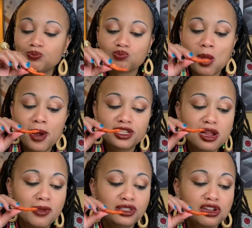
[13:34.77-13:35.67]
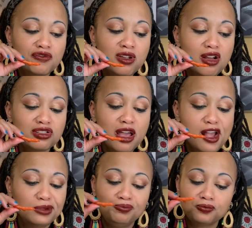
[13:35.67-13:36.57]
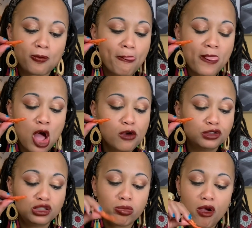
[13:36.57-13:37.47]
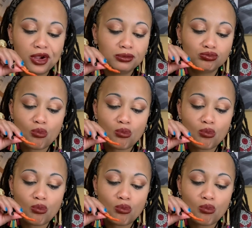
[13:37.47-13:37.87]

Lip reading: Maintain my 6 feet all the time. I was springing.